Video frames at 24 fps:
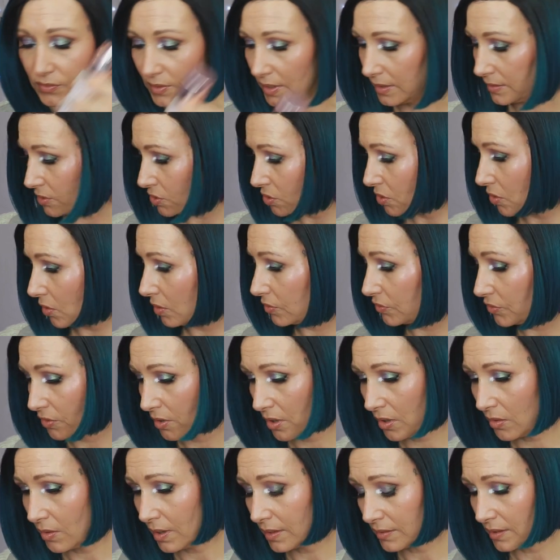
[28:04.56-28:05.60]
Hydrate is going to
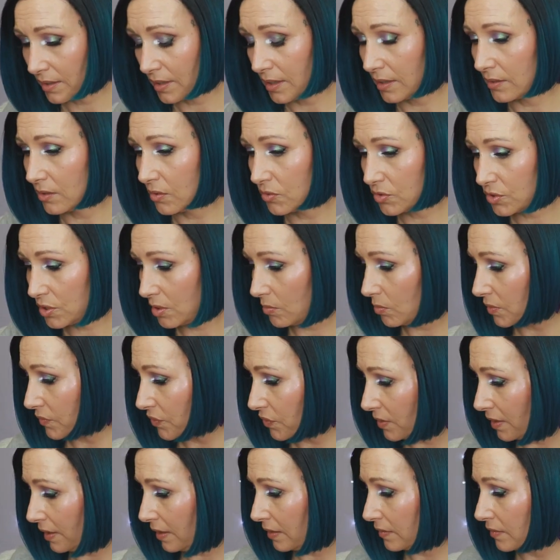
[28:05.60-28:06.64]
go. I think I know someone
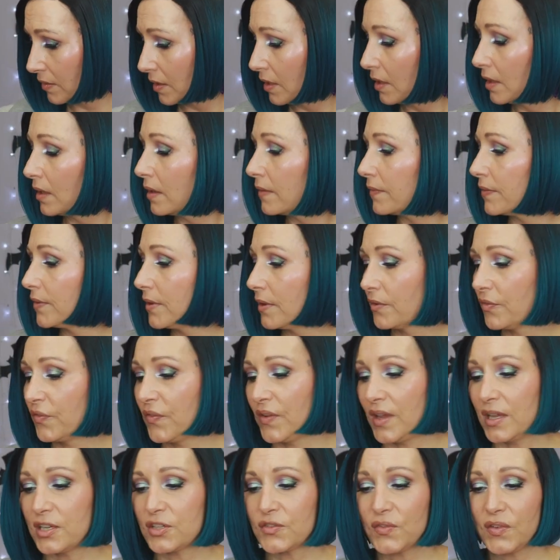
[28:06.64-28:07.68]
for that. The
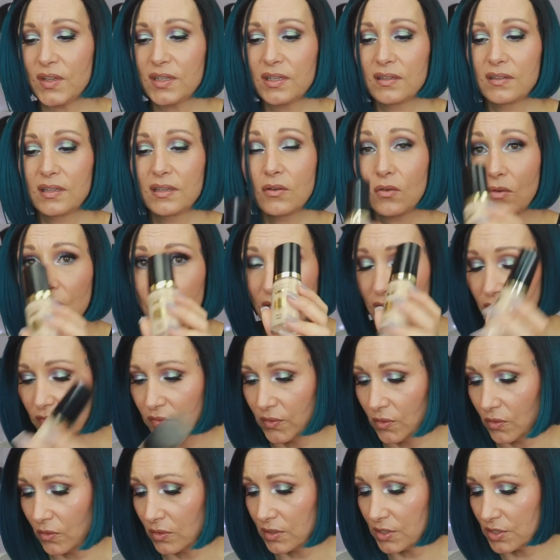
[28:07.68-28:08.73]
Face Finity All Day
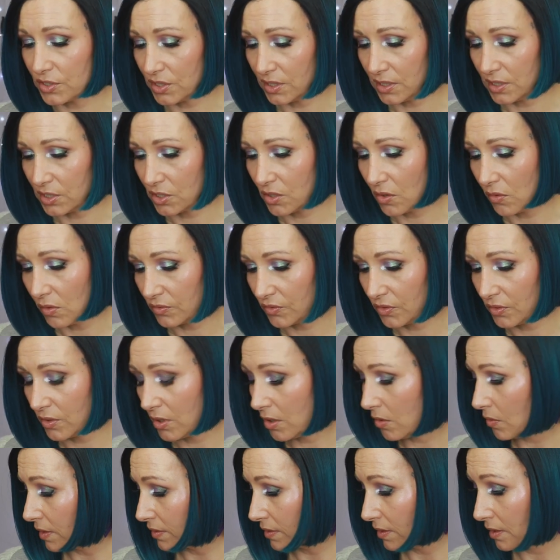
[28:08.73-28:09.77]
Flawless is going to
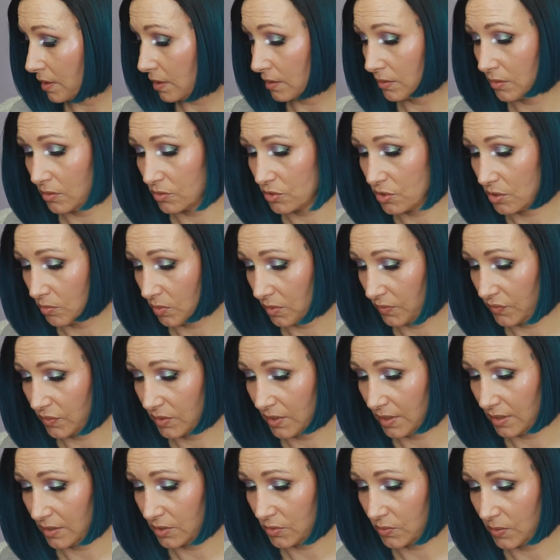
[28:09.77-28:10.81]
go. I think I know someone
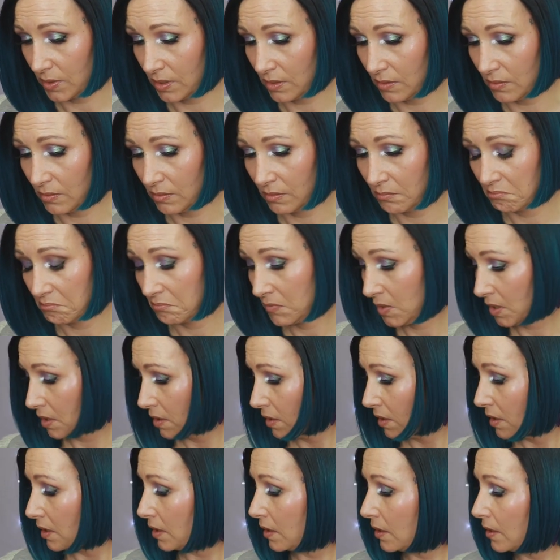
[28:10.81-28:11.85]
for that as well.
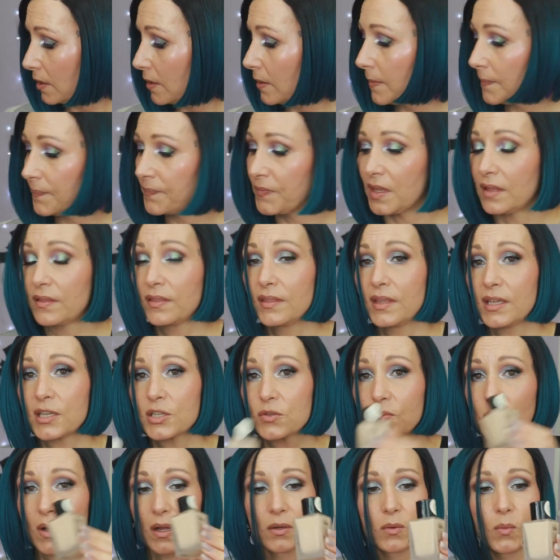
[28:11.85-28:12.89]
Um,
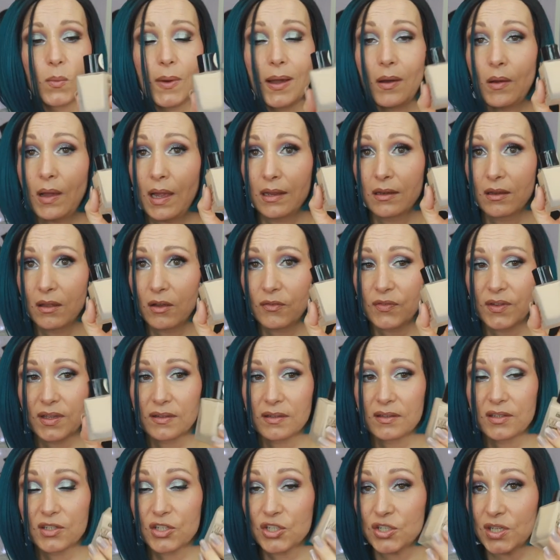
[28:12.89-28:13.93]
this one, while I love
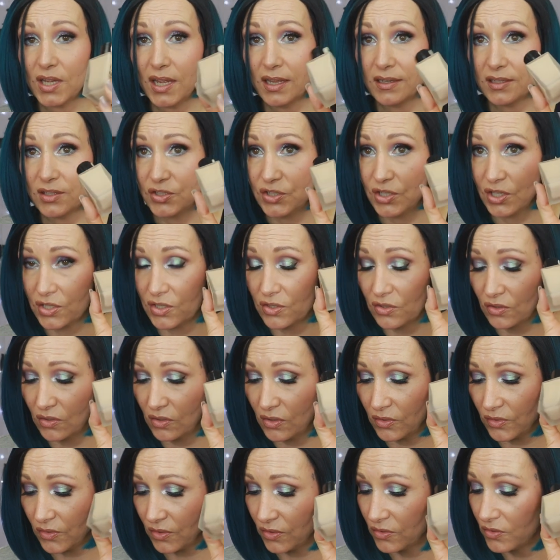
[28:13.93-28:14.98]
it, the shade is just
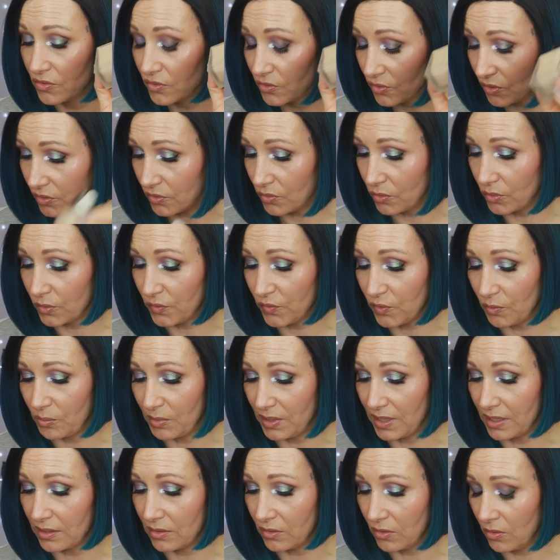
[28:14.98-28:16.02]
not, not good for
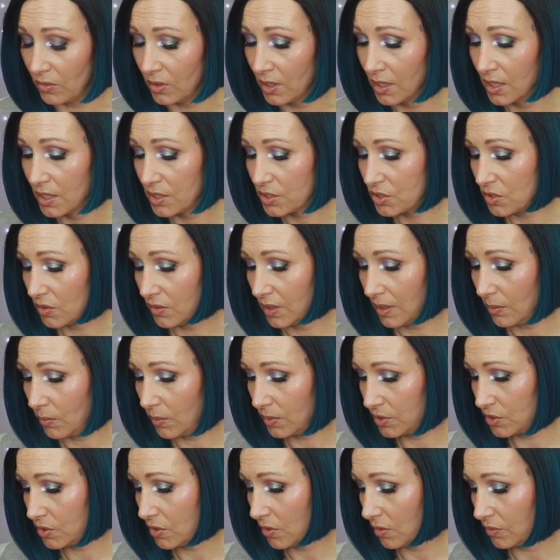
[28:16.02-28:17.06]
me at all. So that
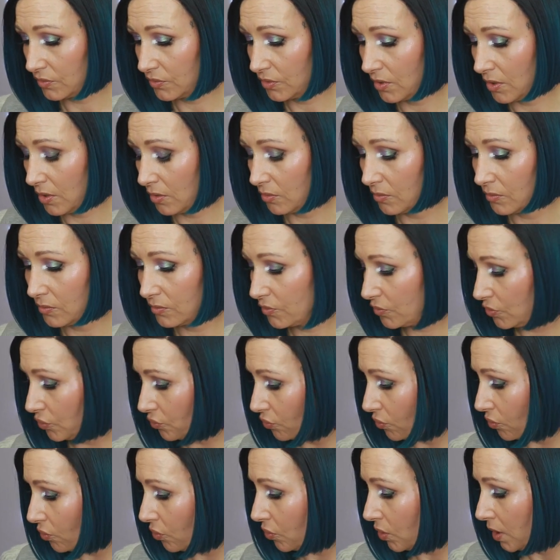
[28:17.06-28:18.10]
one is going to go
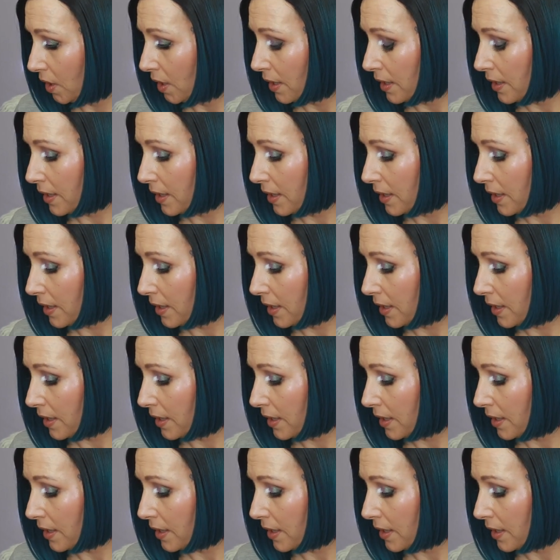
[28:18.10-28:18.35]
too.